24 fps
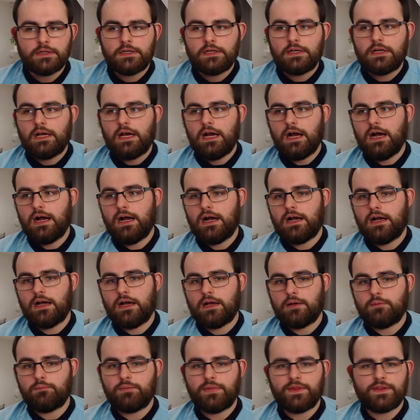
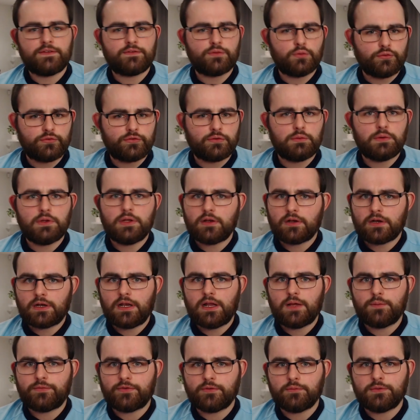but there's also a lot of
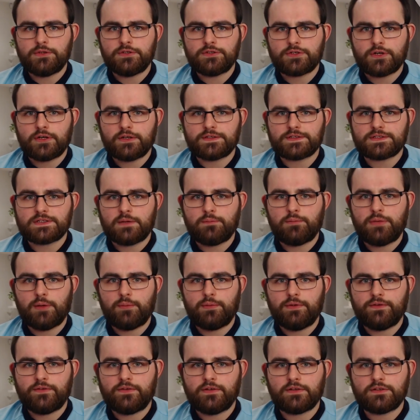clubs that have been trying to stump up
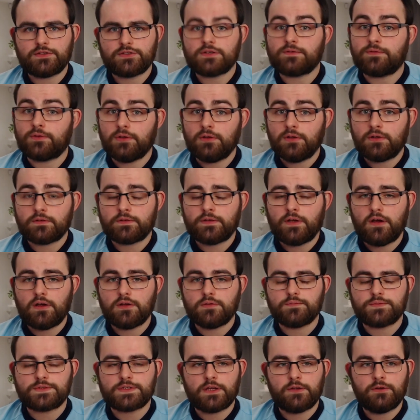his signature for a long time,
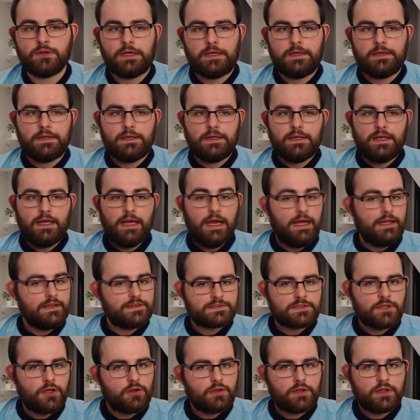so it's
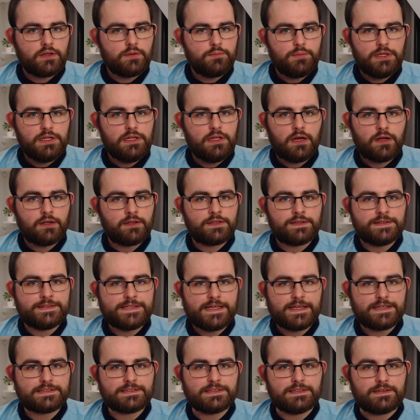not going to be
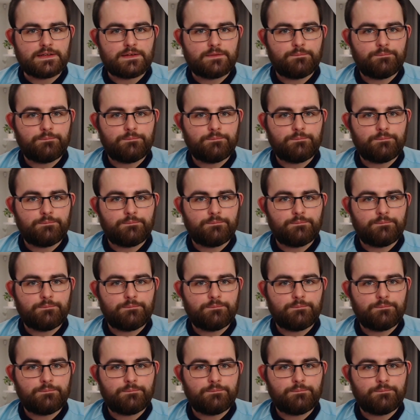uncontested.